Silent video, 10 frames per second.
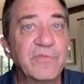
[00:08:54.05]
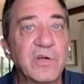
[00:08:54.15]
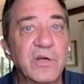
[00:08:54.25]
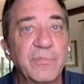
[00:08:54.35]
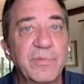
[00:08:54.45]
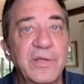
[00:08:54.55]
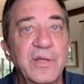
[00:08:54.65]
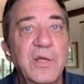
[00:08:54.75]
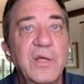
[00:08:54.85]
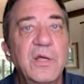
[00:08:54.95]
You're going to be
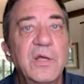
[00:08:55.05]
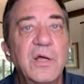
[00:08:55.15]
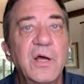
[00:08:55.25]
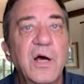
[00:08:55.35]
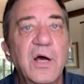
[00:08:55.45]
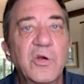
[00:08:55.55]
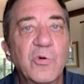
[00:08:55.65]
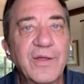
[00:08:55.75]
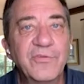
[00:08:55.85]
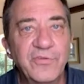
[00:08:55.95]

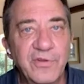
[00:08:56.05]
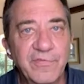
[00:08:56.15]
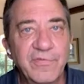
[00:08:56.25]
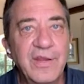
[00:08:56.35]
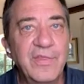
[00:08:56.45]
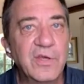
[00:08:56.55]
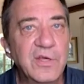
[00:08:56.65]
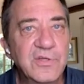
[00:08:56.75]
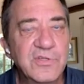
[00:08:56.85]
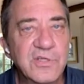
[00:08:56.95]
aggressive in the
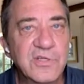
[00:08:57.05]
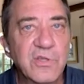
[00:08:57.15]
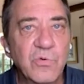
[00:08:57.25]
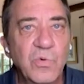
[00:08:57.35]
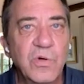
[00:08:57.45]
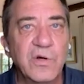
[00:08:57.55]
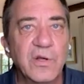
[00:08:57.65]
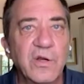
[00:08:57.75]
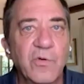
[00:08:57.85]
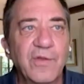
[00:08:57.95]
good sense of the word.
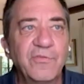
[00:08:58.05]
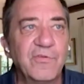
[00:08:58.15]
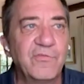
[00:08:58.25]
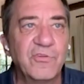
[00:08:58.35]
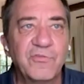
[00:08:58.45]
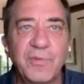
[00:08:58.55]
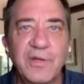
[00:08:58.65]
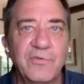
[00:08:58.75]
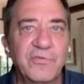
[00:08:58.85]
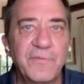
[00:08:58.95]
Aggressive just
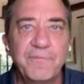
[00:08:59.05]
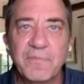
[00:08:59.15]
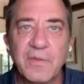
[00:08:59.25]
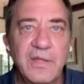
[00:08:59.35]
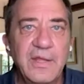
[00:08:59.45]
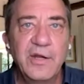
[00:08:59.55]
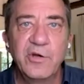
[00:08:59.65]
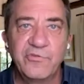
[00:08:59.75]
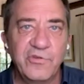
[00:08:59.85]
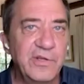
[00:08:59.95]
means
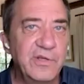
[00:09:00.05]
energy.